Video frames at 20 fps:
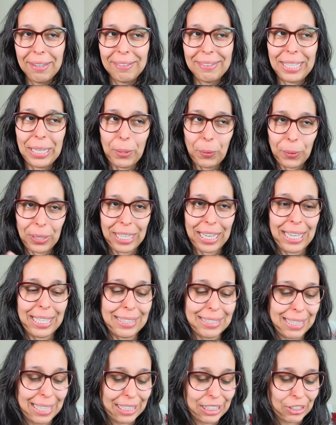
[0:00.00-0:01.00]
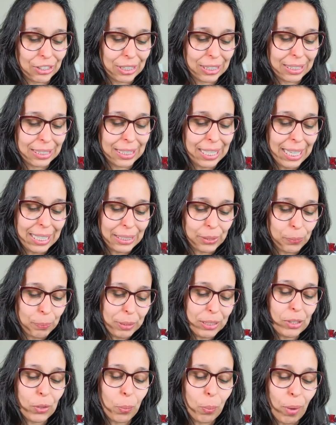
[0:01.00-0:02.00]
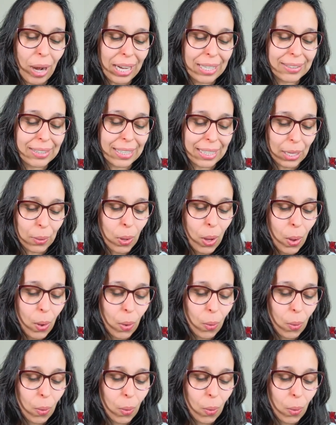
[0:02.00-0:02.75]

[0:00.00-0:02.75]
their organizations, you'd be surprising like